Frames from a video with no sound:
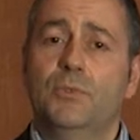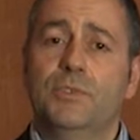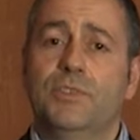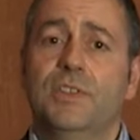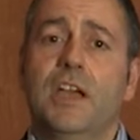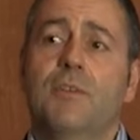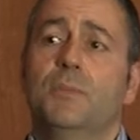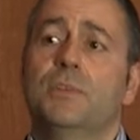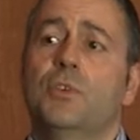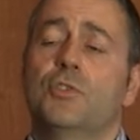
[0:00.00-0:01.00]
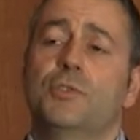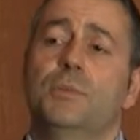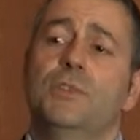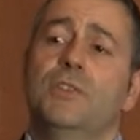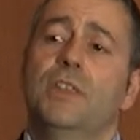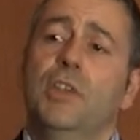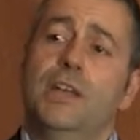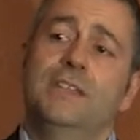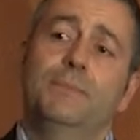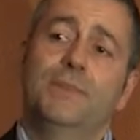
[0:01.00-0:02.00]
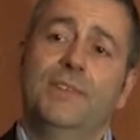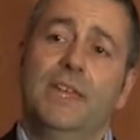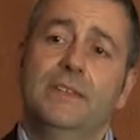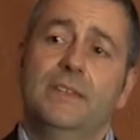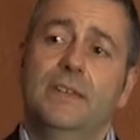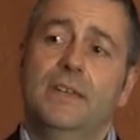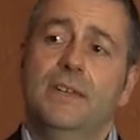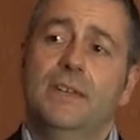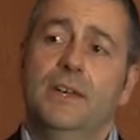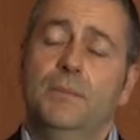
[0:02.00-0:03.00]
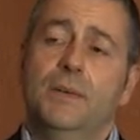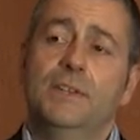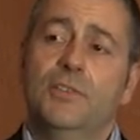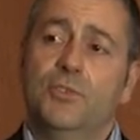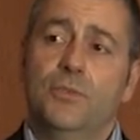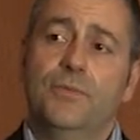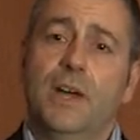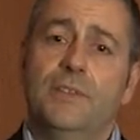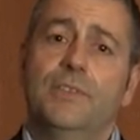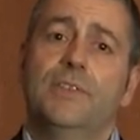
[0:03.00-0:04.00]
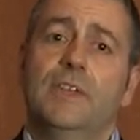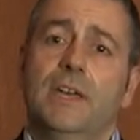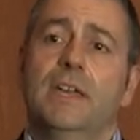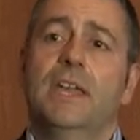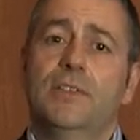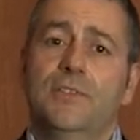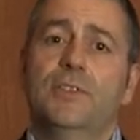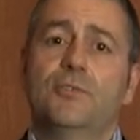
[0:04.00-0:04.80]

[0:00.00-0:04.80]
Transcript: which is the government contributes 90% additional funds against the